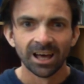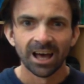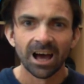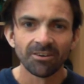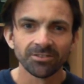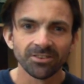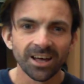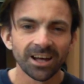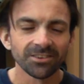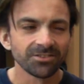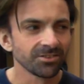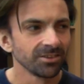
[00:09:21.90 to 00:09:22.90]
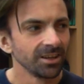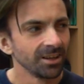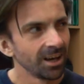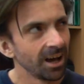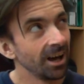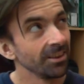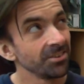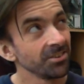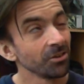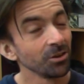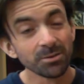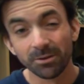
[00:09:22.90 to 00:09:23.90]
After that, this
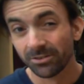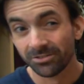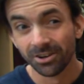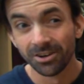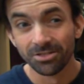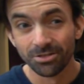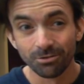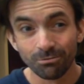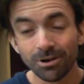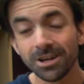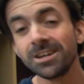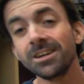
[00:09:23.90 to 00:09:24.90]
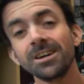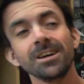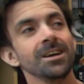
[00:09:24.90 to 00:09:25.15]
is only turn 3.